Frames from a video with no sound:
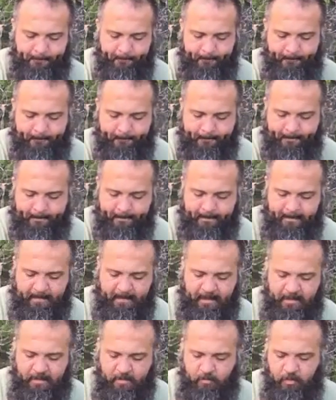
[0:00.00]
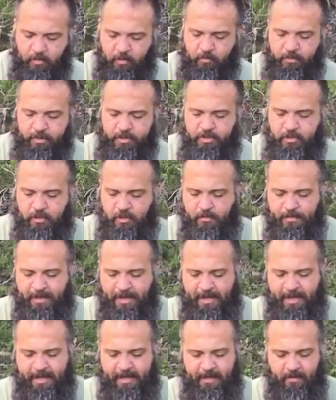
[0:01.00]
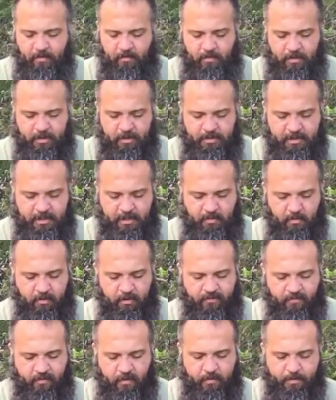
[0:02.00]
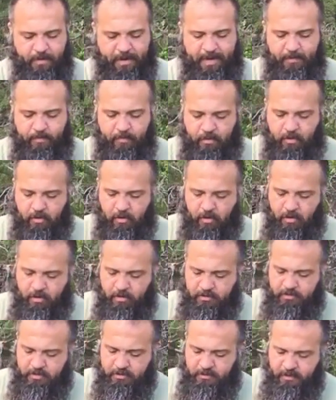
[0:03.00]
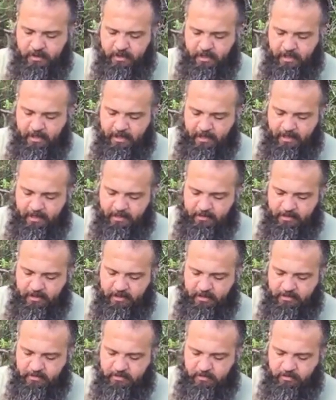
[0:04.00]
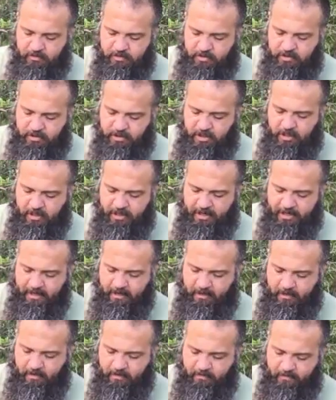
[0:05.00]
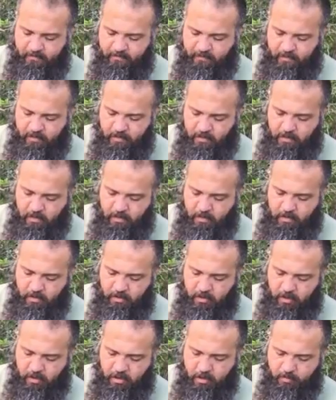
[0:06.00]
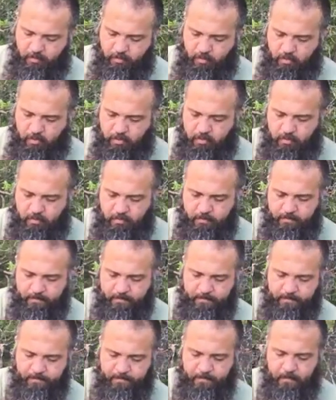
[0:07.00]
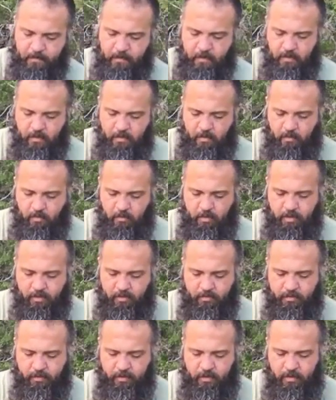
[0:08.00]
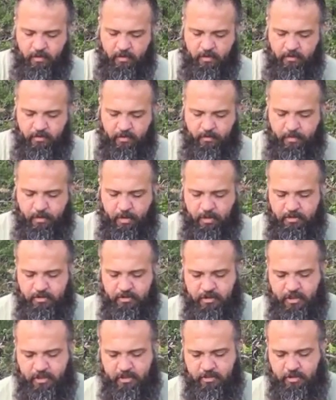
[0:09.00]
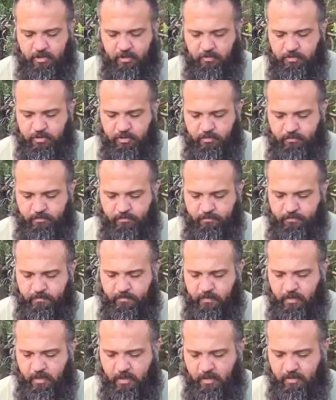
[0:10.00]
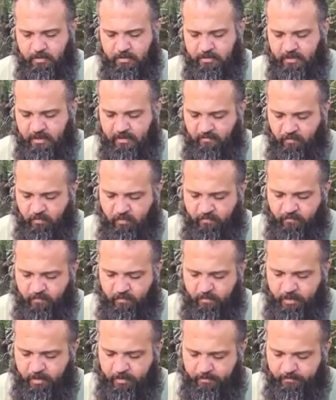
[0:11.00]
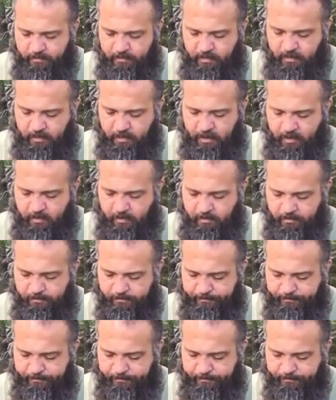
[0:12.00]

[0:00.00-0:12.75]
I'm going to reach in our bag and we're going to take one of our paper cards, and these are just cut out of cardboard with the punch that I showed you. Save one for a minute later.